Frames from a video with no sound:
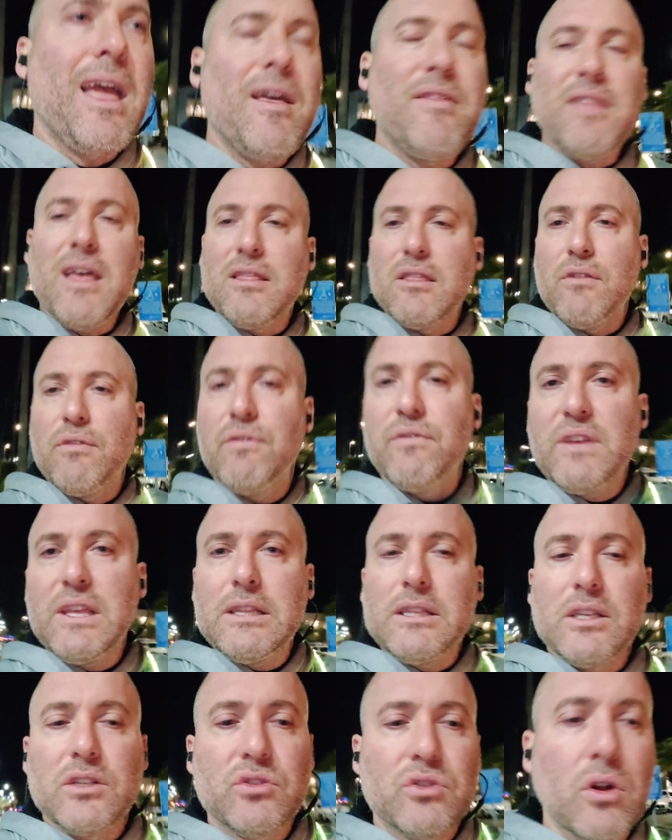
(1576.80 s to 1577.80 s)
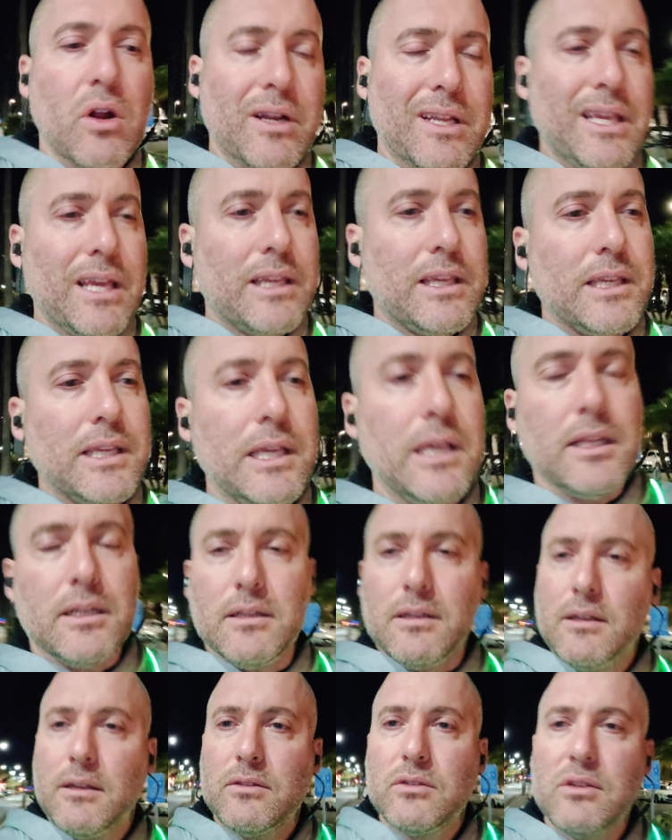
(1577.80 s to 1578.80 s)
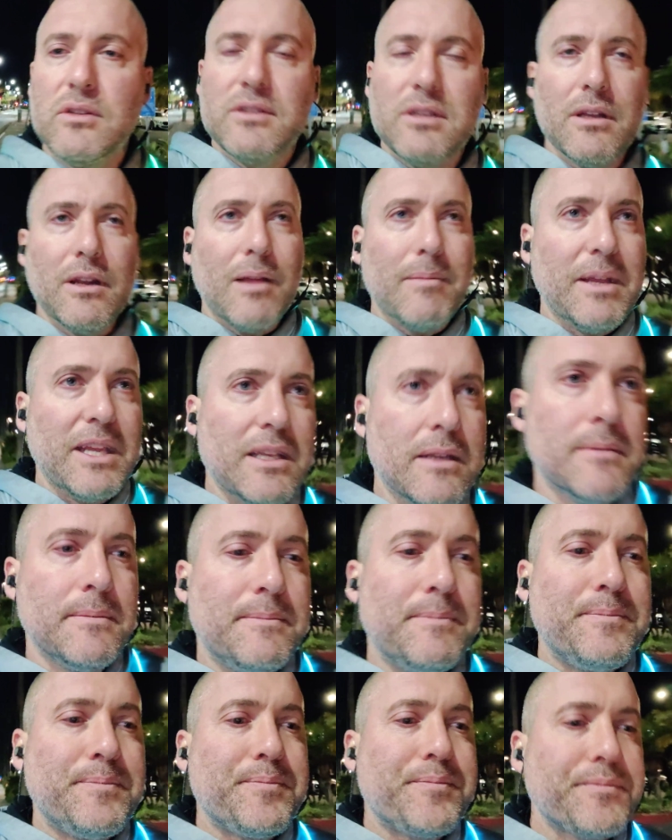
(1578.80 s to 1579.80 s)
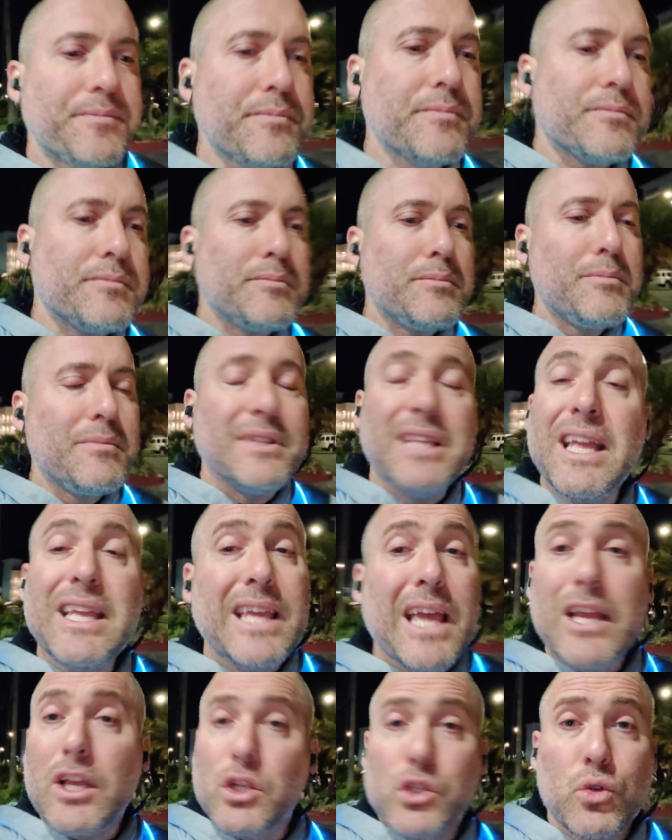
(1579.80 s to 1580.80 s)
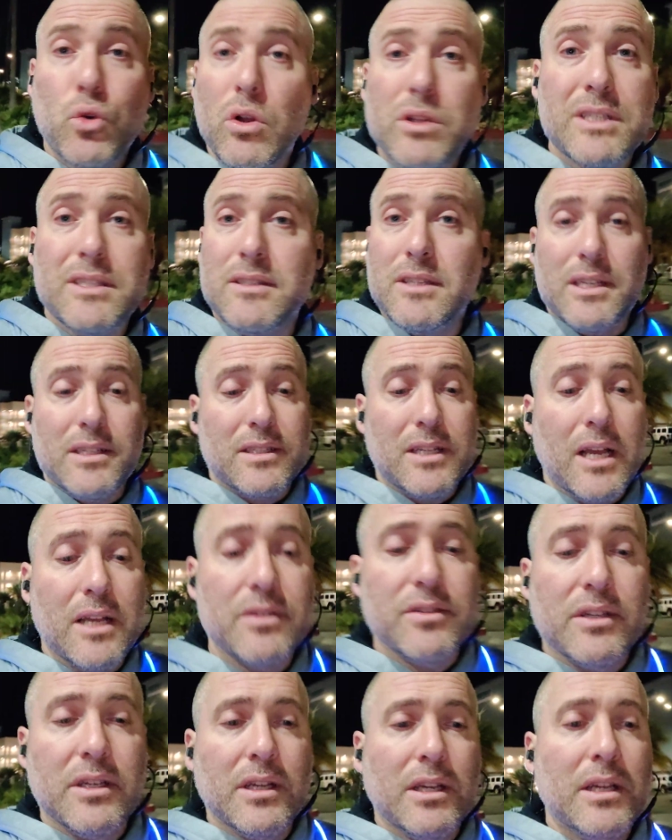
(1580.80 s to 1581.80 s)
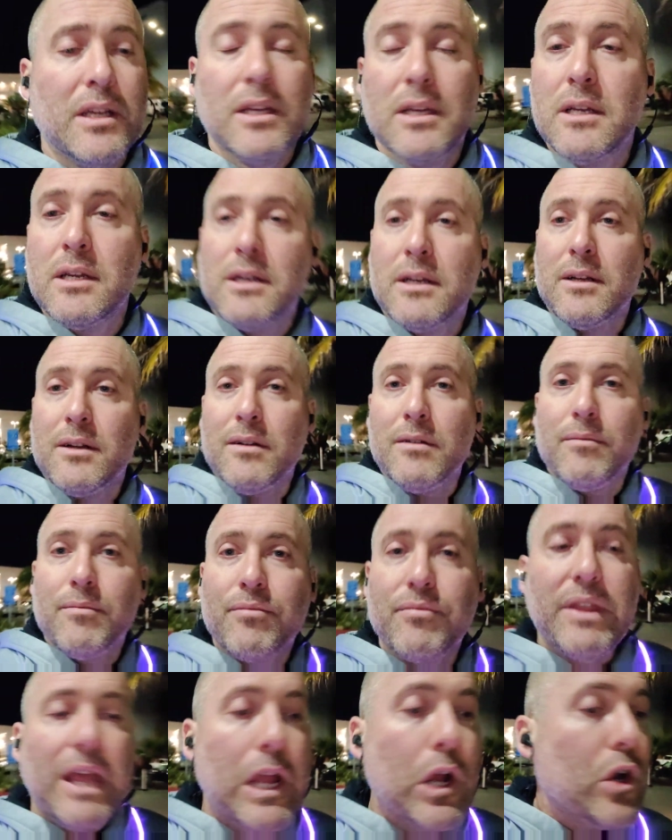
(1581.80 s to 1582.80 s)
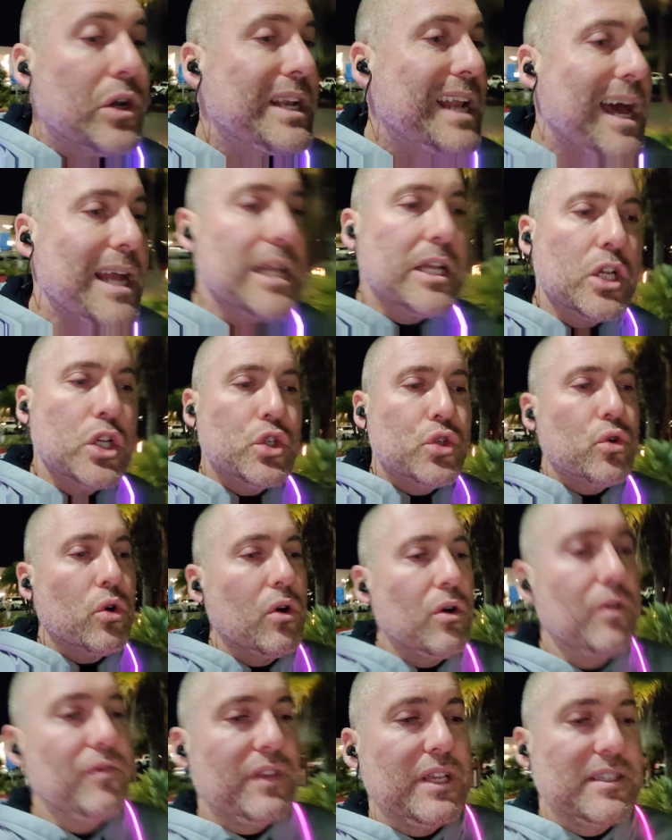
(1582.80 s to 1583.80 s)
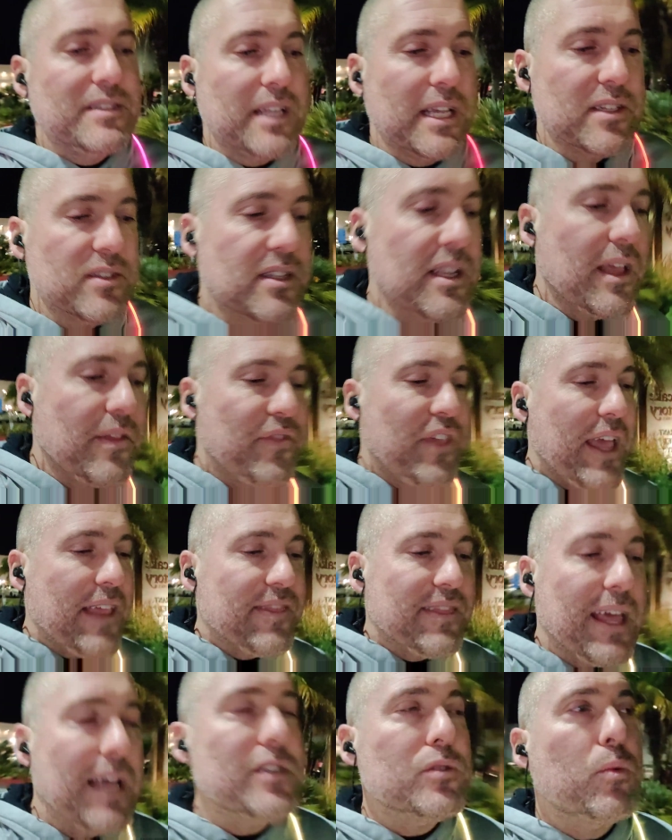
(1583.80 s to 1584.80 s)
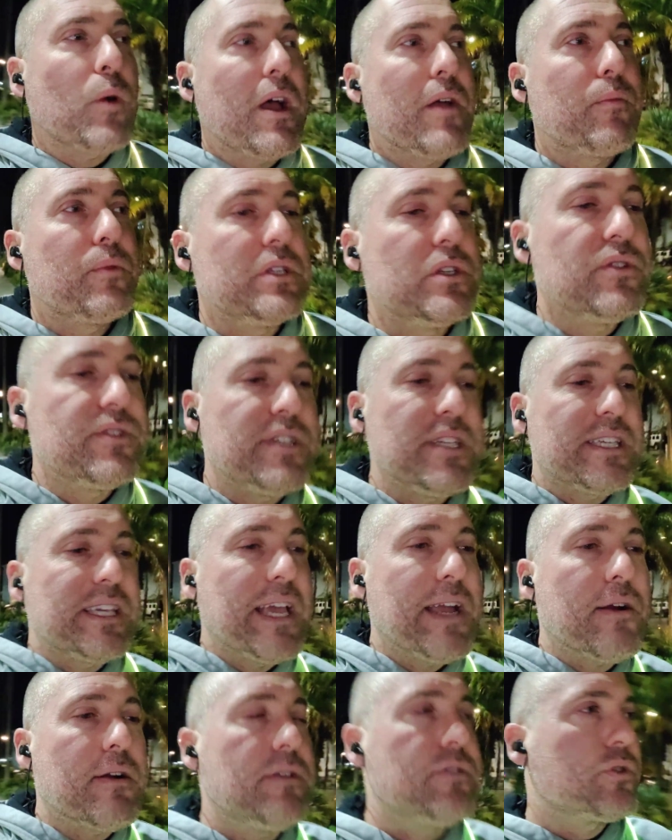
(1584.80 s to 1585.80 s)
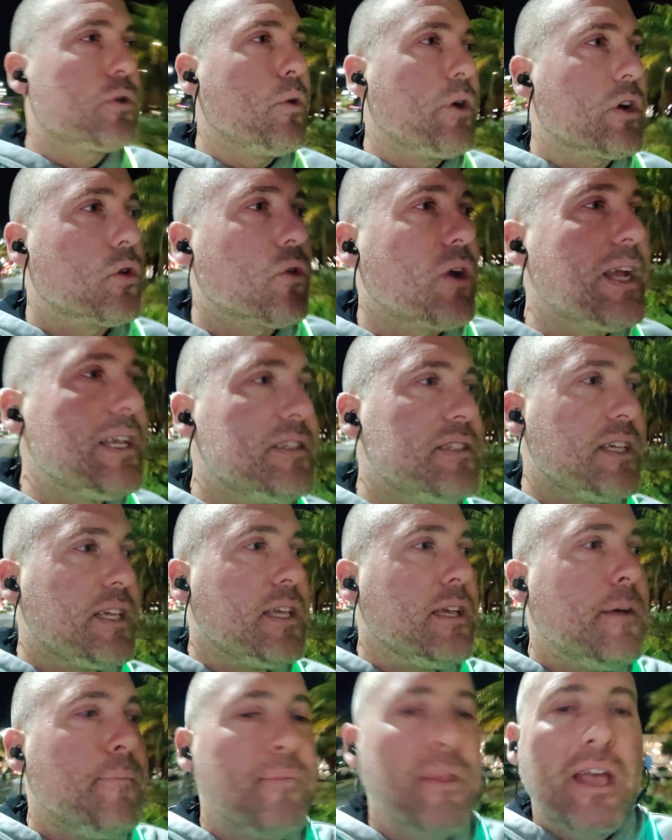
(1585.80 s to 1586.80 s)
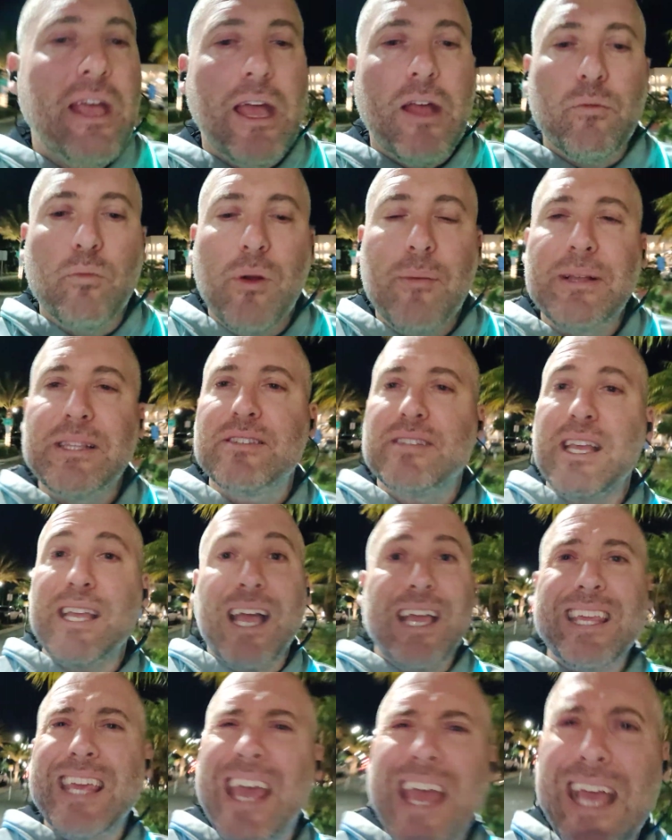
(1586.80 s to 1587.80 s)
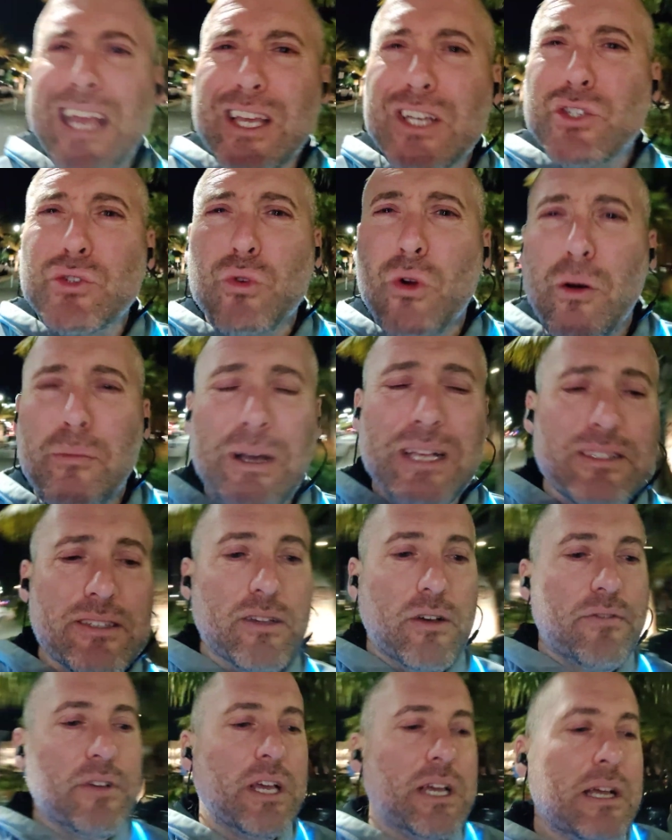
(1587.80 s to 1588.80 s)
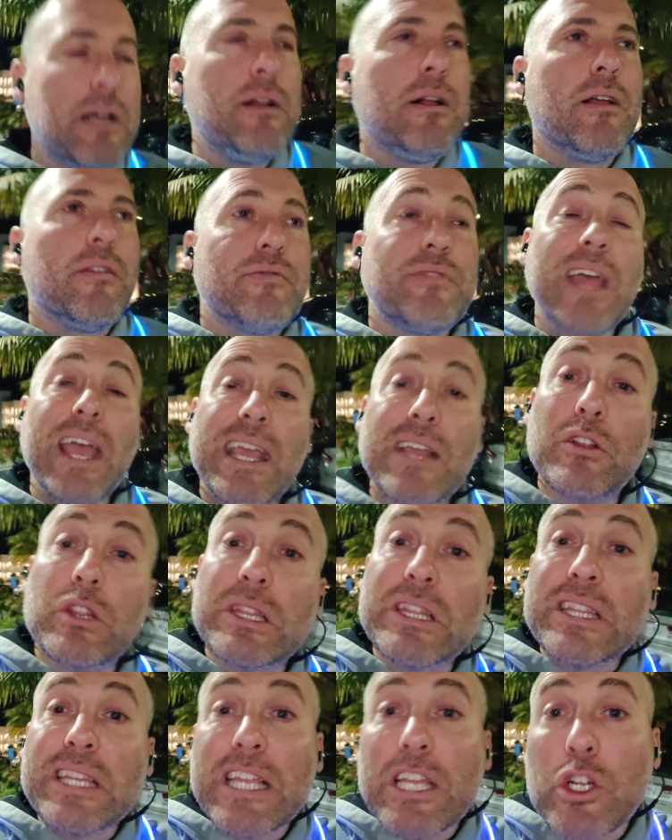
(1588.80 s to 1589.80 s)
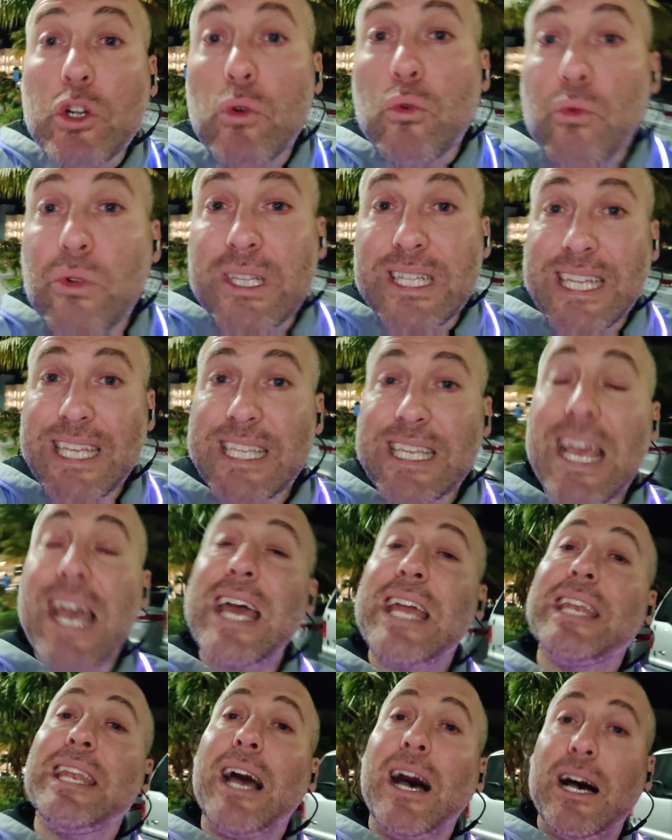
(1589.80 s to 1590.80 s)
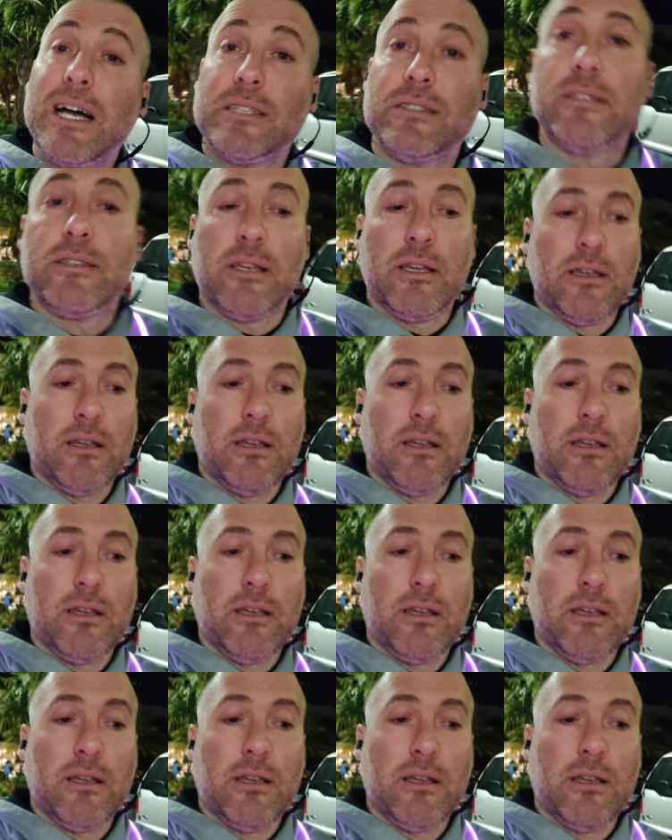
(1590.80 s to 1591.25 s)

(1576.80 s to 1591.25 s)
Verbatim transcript: And then the feelings start kicking in. Do you see what I mean? They can't control these things, guys. They are not in control of these things. They, that's why when you see Karens going crazy and women saying, I can't control myself, they literally cannot.